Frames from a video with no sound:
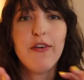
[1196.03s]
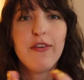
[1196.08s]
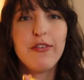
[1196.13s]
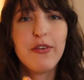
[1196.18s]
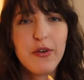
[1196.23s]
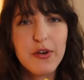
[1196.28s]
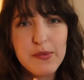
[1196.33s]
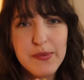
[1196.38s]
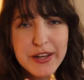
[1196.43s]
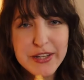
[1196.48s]

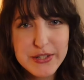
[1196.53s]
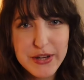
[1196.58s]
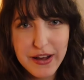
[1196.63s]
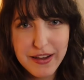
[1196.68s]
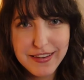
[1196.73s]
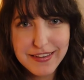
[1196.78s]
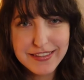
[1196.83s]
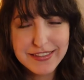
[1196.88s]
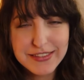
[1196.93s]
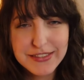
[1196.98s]
For my
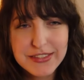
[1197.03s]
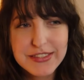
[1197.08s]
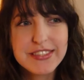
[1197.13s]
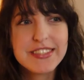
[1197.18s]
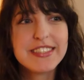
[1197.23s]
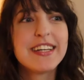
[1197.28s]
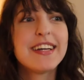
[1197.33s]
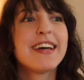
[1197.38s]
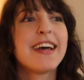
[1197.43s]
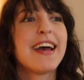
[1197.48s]
challenge,
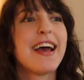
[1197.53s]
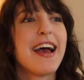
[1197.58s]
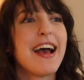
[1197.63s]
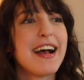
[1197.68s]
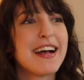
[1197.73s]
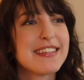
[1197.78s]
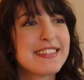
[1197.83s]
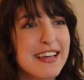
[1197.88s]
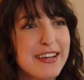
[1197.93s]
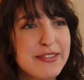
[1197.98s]

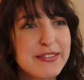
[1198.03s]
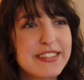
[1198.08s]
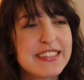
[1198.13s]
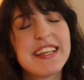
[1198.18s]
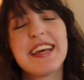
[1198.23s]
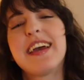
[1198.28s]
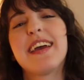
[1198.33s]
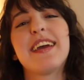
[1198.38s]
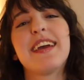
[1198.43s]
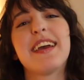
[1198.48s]
as I was
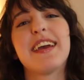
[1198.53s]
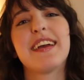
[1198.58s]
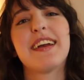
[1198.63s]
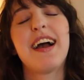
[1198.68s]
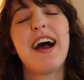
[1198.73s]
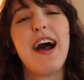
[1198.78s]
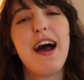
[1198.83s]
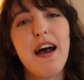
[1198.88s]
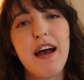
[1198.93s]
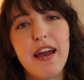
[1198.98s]
saying,
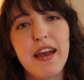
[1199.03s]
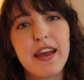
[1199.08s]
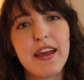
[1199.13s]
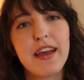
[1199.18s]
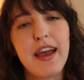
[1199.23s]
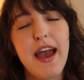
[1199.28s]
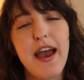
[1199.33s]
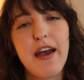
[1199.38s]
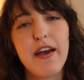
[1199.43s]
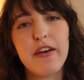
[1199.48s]
I
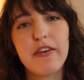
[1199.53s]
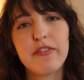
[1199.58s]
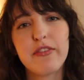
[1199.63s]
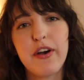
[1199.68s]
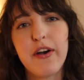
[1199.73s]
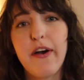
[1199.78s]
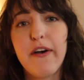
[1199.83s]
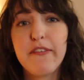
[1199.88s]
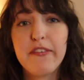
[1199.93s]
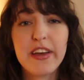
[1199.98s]
have
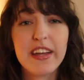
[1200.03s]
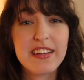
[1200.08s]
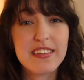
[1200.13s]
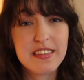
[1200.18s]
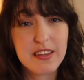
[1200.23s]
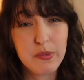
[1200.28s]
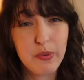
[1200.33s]
a fantasy